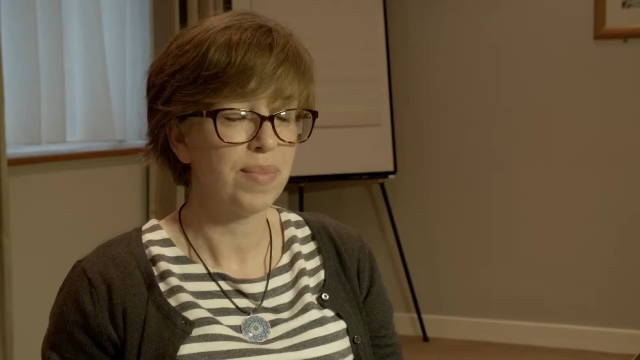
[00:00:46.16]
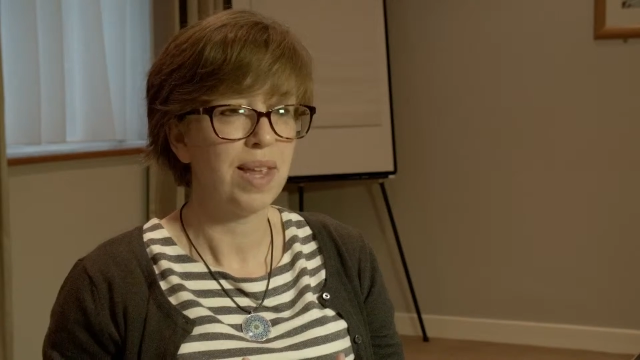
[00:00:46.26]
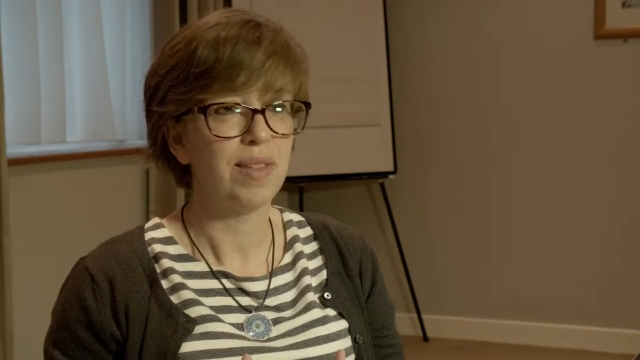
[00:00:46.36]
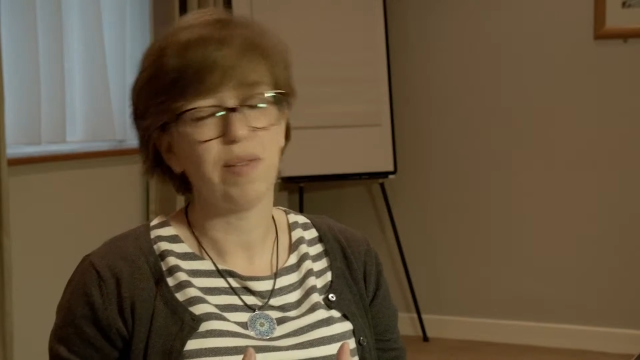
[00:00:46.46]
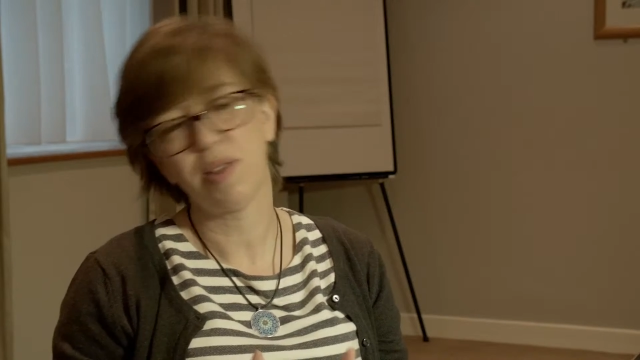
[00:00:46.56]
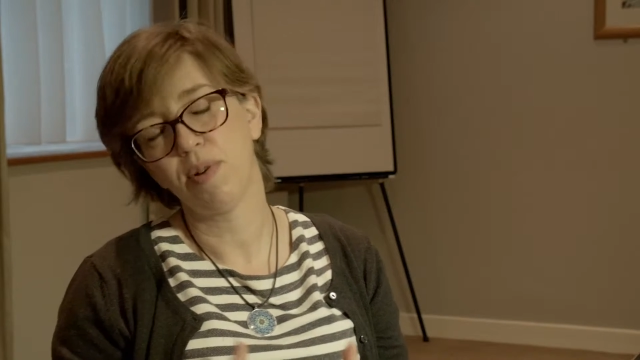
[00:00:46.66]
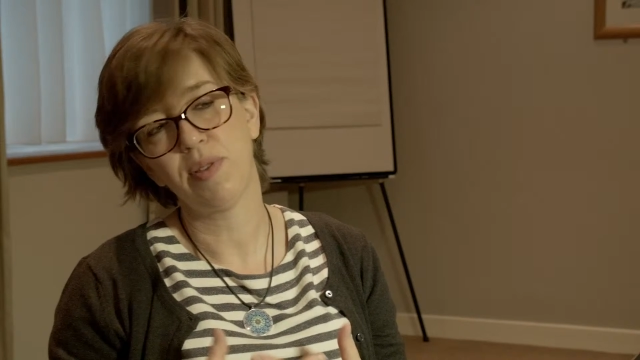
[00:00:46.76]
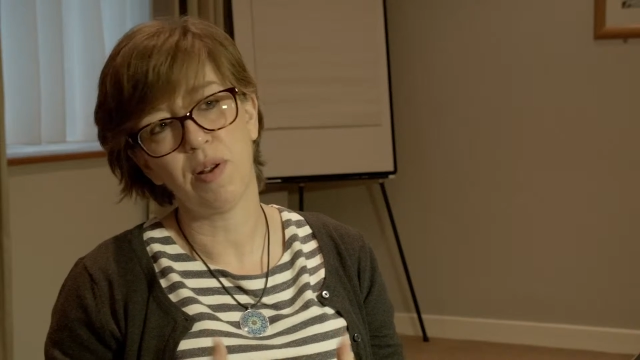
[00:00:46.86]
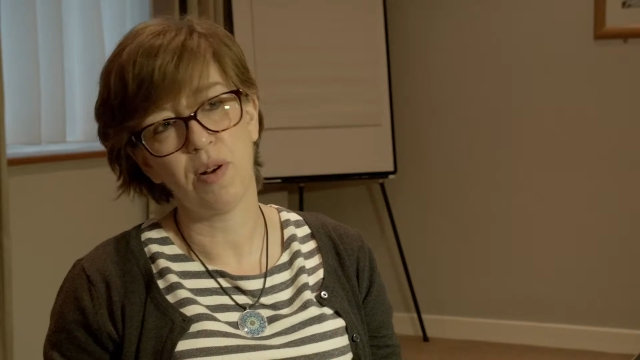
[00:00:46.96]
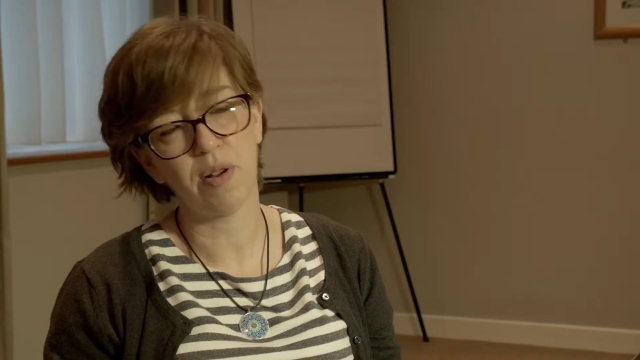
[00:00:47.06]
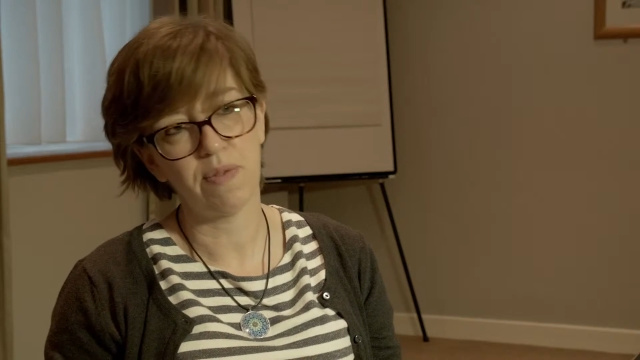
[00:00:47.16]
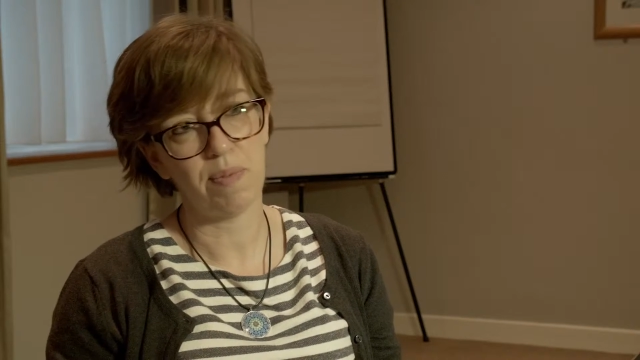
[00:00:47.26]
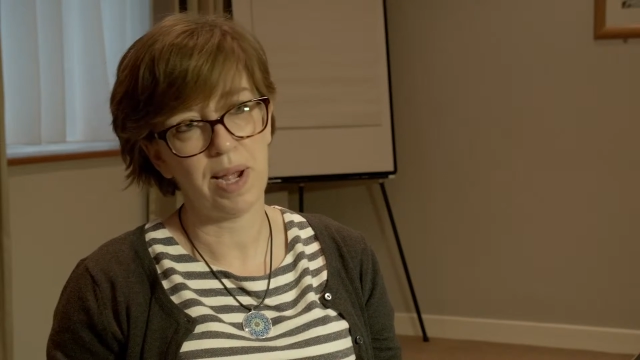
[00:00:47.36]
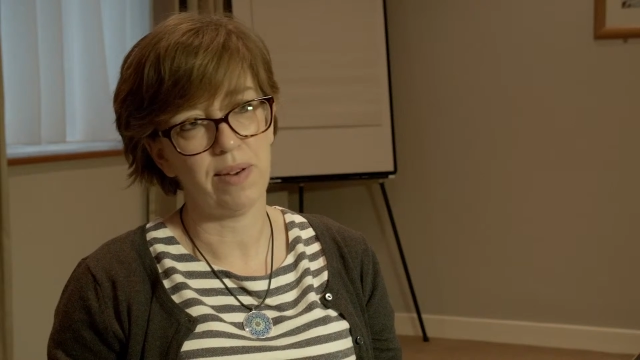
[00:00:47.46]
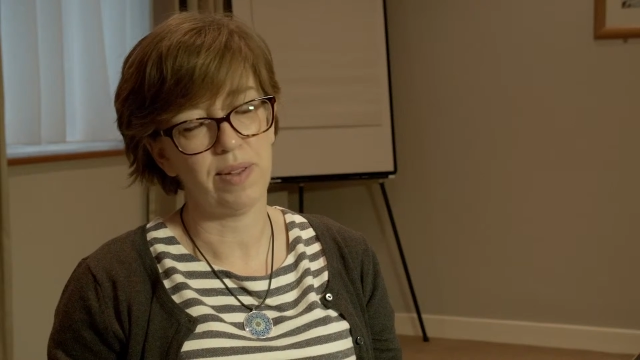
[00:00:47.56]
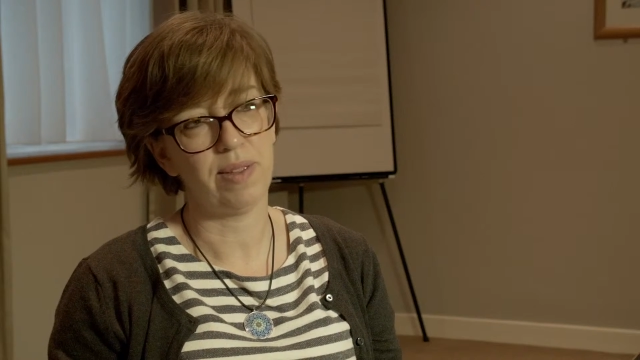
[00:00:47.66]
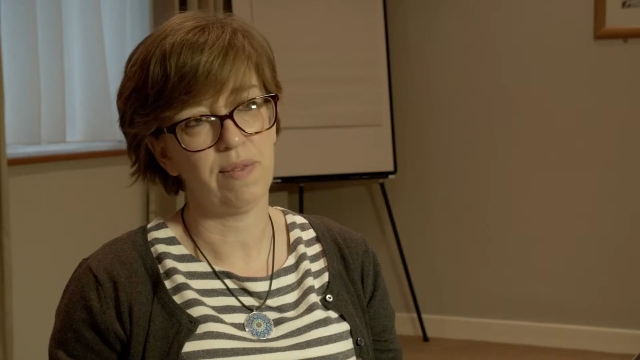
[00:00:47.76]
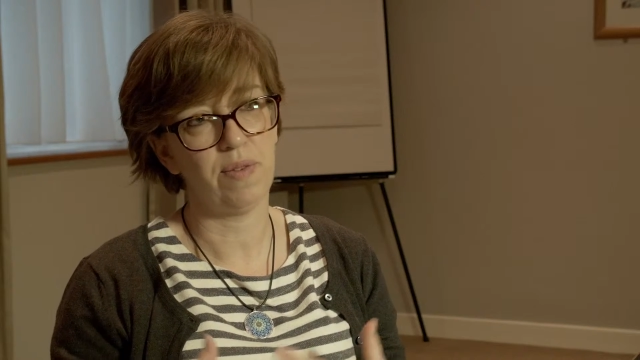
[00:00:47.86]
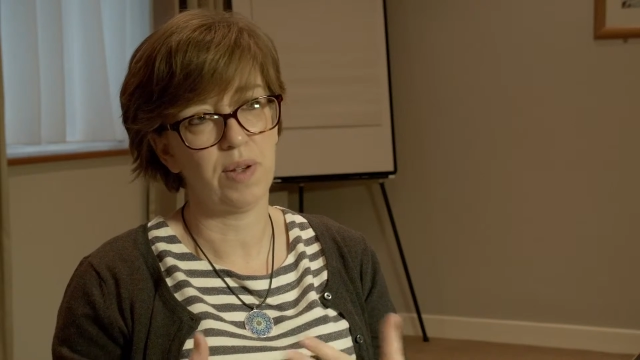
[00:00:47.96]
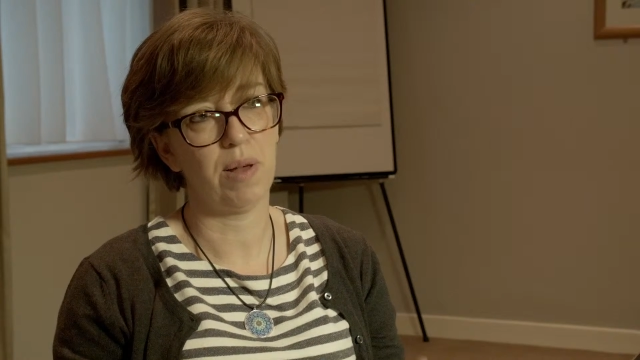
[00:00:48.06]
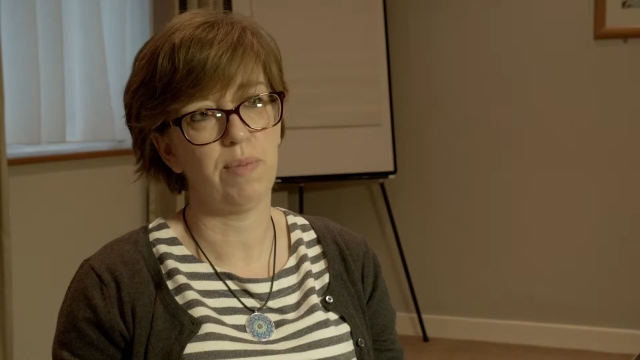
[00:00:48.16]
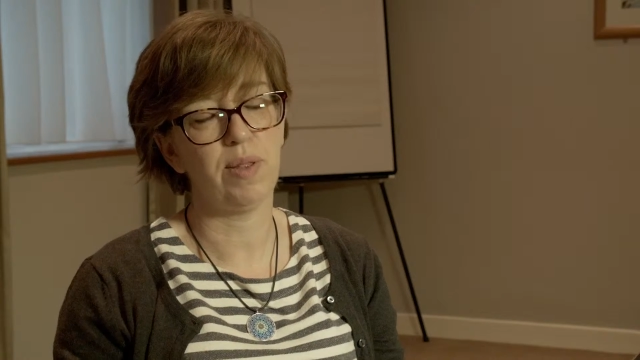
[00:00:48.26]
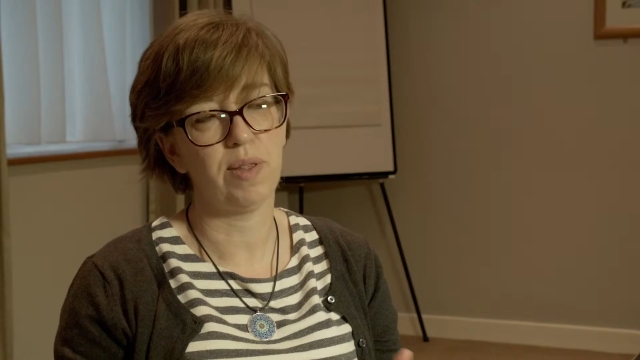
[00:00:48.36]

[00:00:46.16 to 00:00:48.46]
So I suppose the hook for parents for coming